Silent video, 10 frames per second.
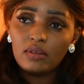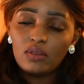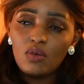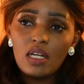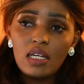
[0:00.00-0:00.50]

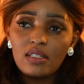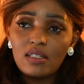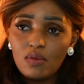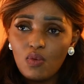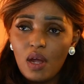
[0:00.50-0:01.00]
So
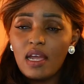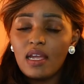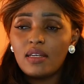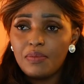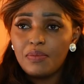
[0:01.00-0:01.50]
that's
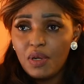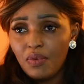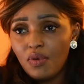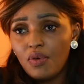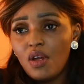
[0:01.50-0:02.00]
why the
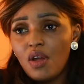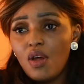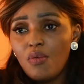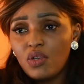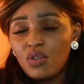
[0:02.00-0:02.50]
people,
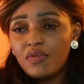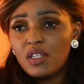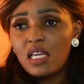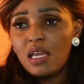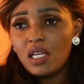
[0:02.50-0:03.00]
most of the
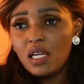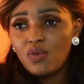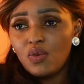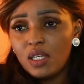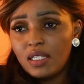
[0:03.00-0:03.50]
time, they are
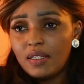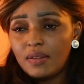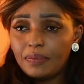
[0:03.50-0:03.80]
doing it.